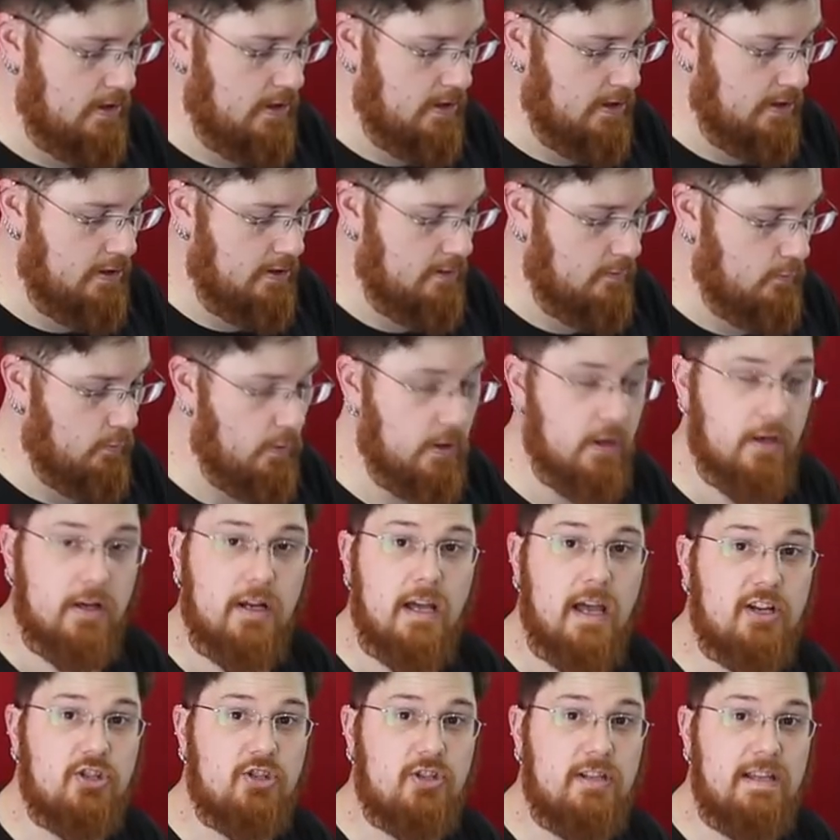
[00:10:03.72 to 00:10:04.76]
uh, we're going
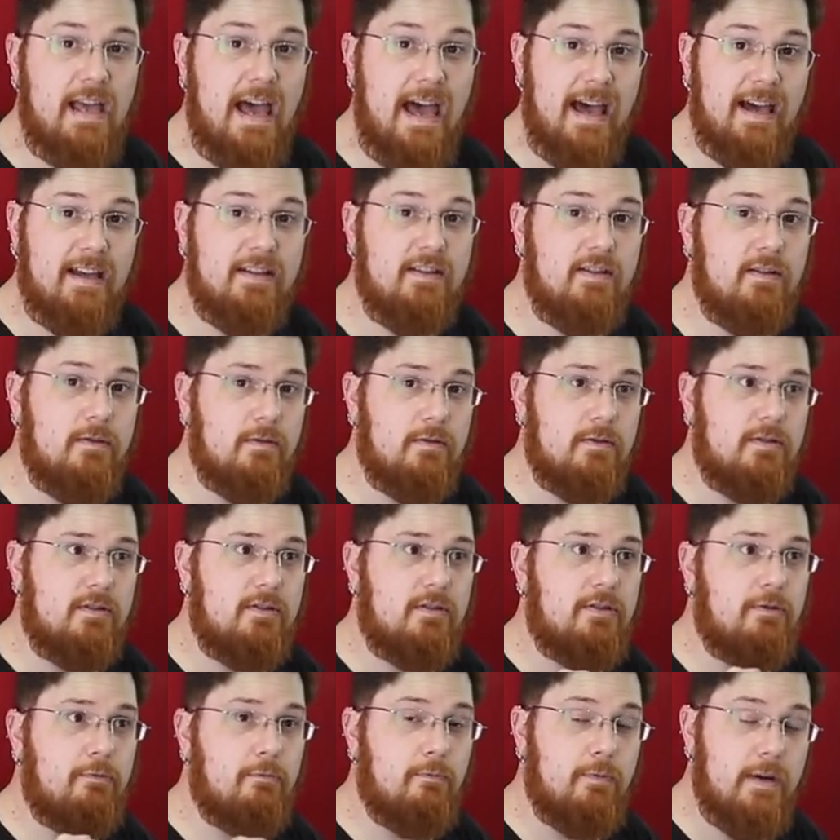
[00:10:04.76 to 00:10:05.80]
to actually add
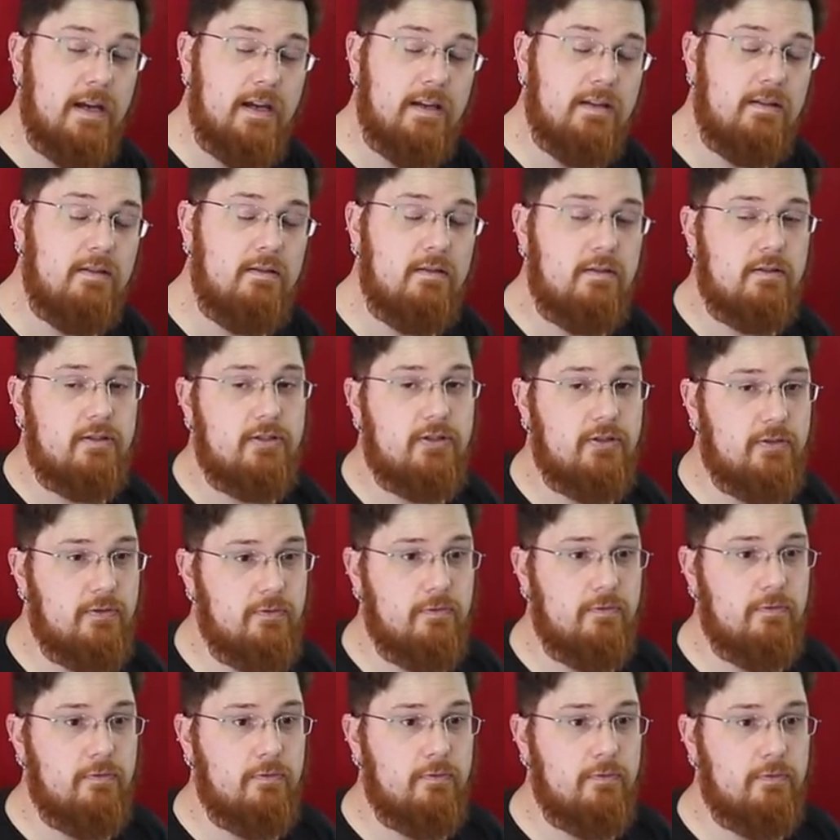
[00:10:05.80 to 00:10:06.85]
the red
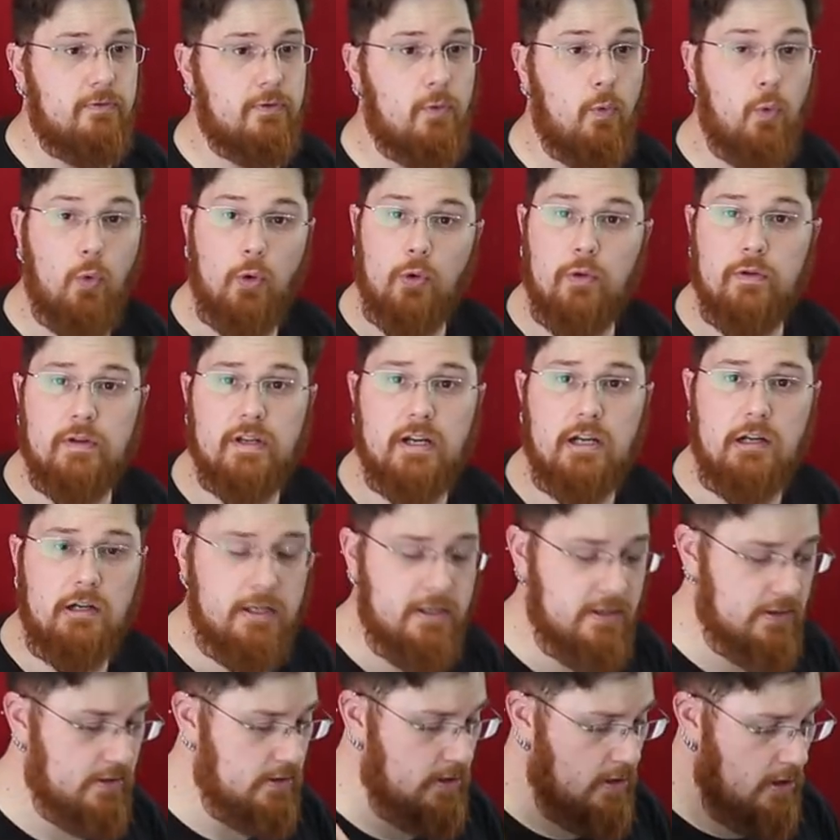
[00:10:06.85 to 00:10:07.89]
to the wound
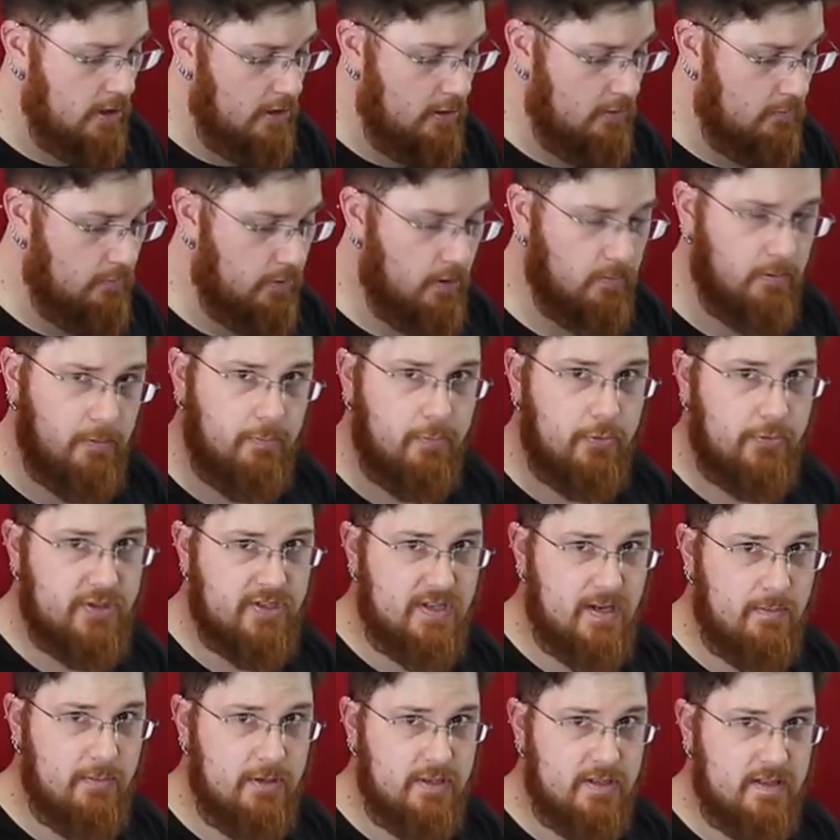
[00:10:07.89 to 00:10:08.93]
areas. Probably put
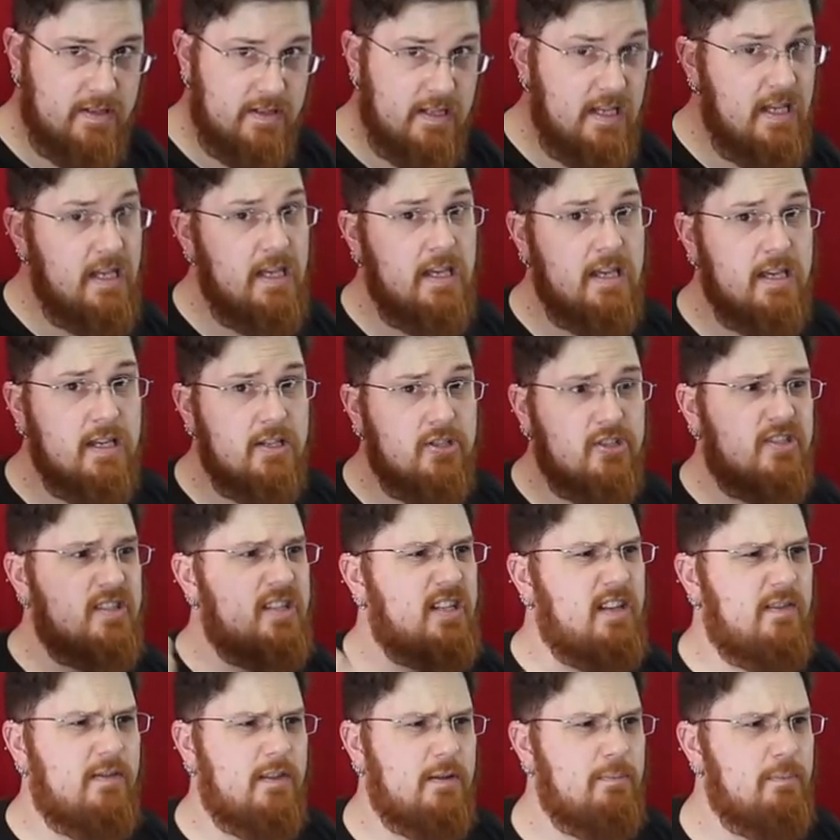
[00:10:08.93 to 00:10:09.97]
some into the ear just
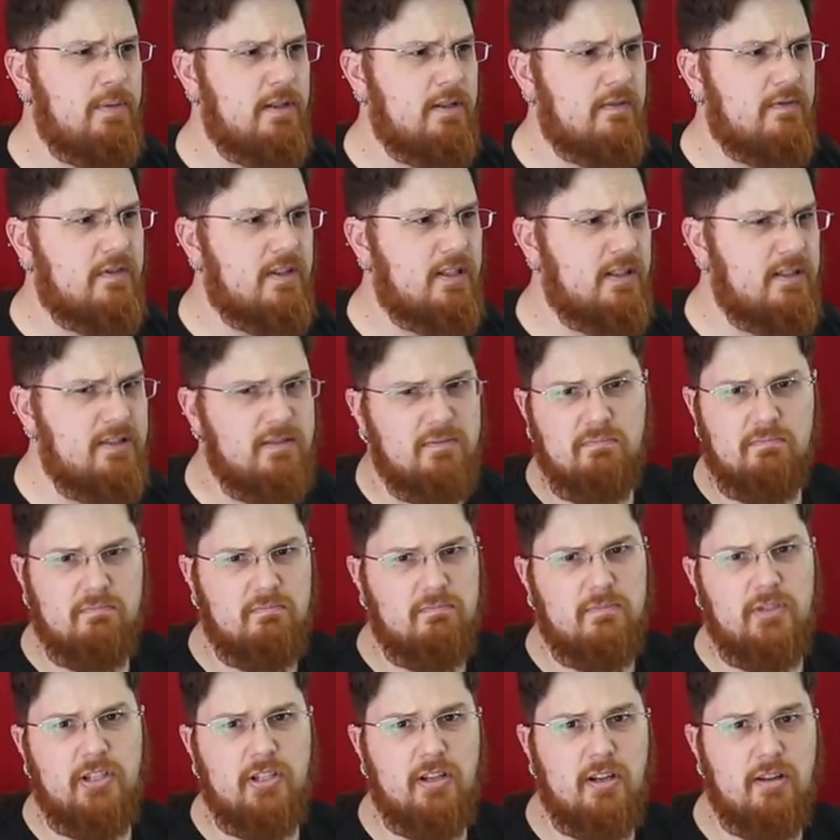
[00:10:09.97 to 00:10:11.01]
to give it a bit of a,
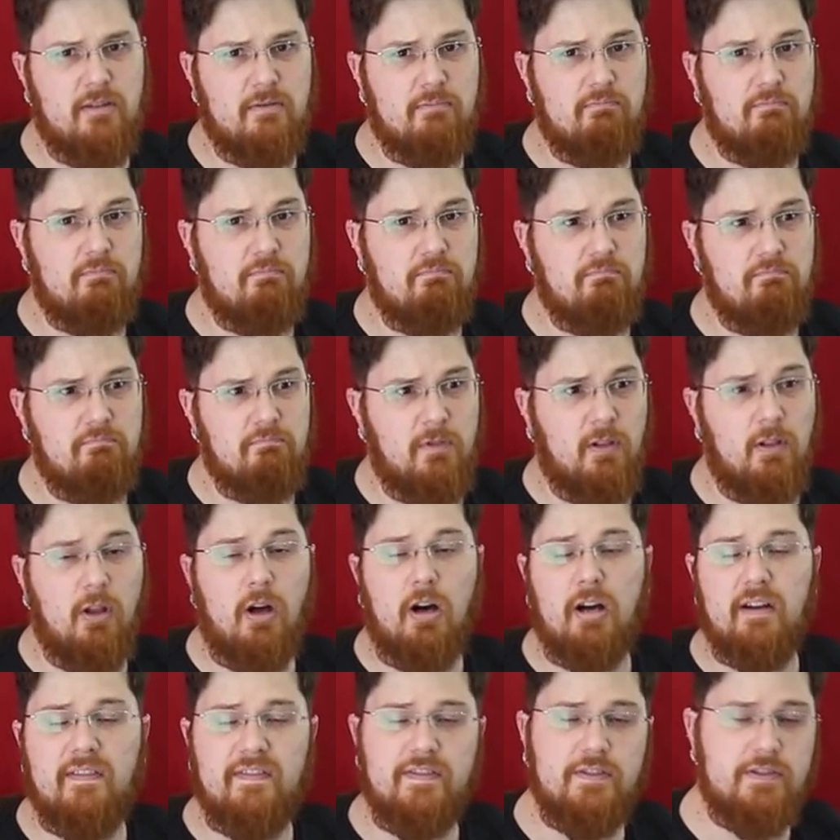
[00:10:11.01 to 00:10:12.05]
you know,
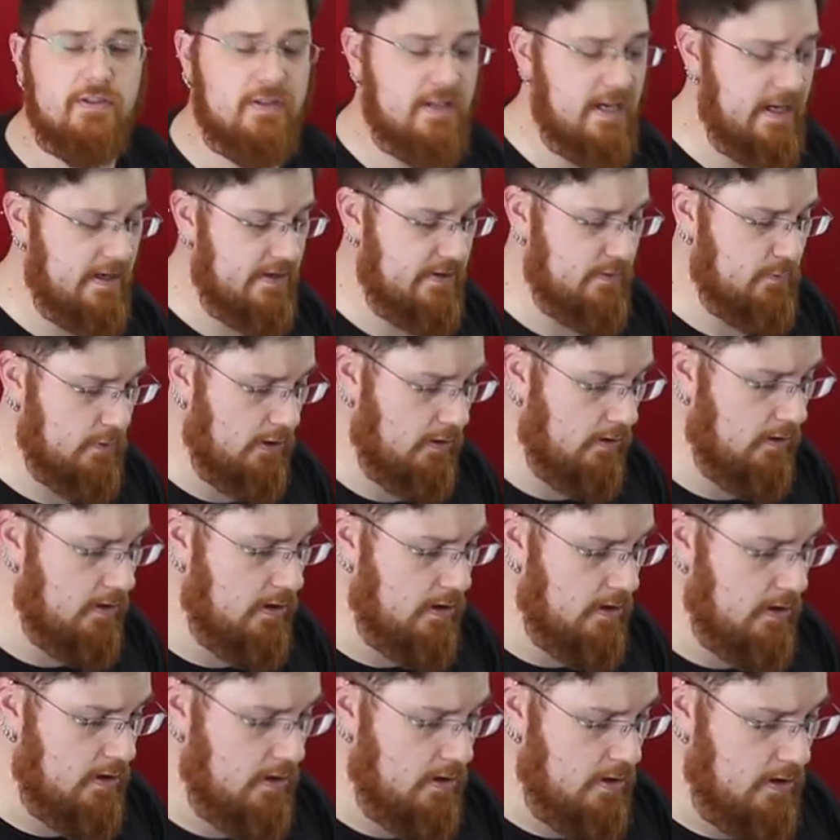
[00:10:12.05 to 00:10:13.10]
life to that as well.
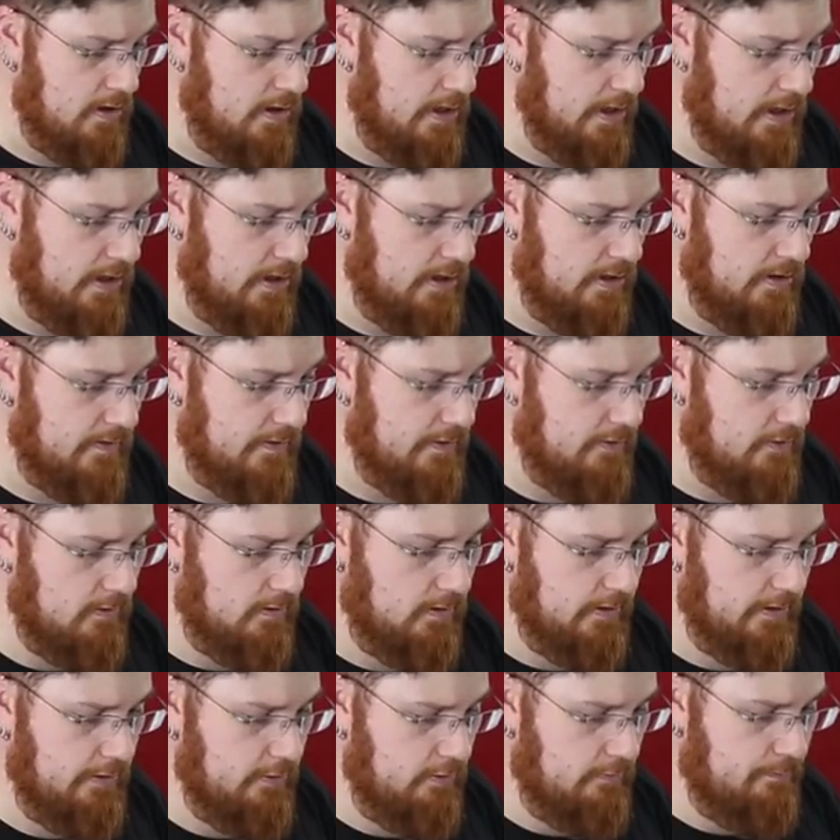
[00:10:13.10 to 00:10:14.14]
And there
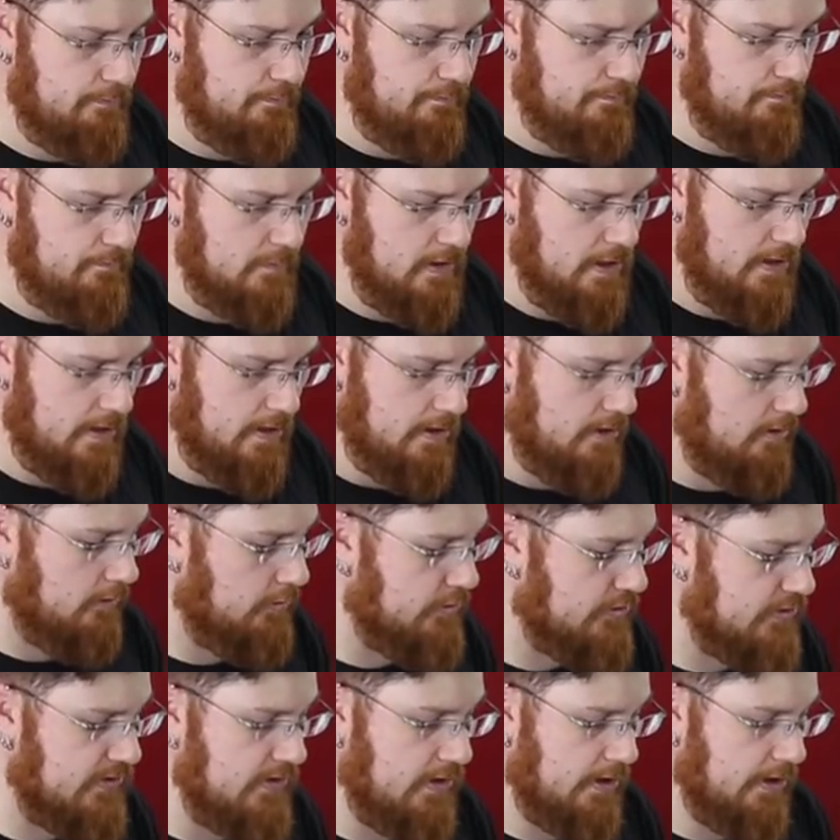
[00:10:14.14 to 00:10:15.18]
are little, uh,
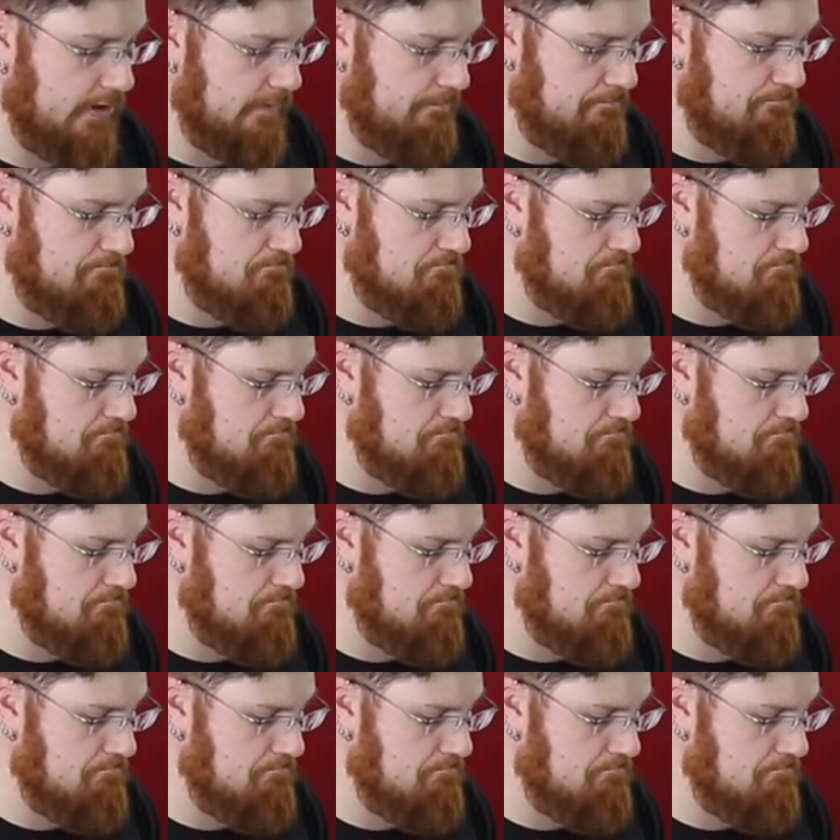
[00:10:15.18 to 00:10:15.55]
looks like